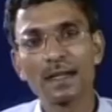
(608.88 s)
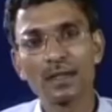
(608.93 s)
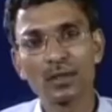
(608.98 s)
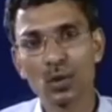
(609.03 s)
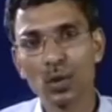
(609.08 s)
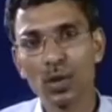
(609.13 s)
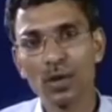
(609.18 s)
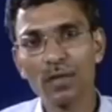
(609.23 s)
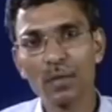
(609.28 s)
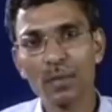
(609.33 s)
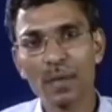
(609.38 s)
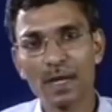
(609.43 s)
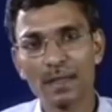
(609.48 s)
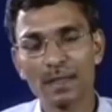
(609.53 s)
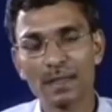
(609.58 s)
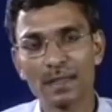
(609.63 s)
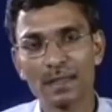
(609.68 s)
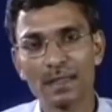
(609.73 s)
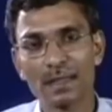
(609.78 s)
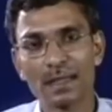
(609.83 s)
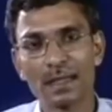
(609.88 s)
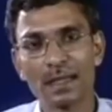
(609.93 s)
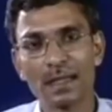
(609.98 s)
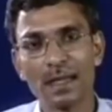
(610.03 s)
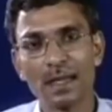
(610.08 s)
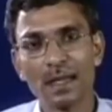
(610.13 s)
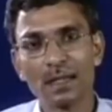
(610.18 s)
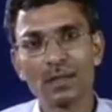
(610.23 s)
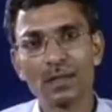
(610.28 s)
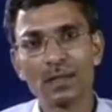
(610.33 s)
at throwaway prices.
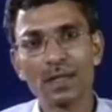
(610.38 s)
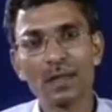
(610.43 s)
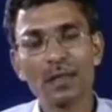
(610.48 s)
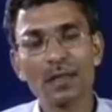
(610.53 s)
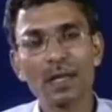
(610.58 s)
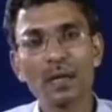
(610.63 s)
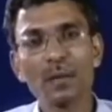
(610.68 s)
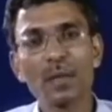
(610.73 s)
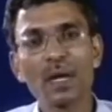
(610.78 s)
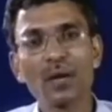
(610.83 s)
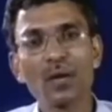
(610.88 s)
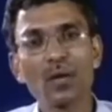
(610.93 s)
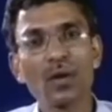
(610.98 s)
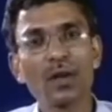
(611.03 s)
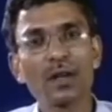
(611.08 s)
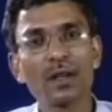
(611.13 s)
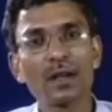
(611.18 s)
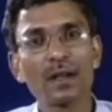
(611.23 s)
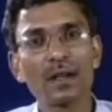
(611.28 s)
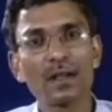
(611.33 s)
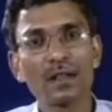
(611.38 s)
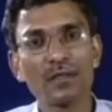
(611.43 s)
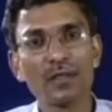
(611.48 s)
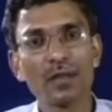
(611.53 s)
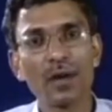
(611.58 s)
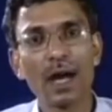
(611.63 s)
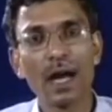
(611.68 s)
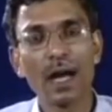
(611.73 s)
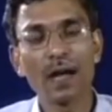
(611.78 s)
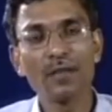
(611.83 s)
So this can be avoided if you
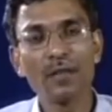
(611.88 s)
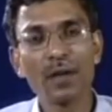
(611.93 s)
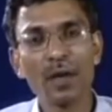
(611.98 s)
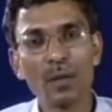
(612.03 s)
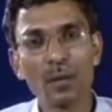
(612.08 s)
have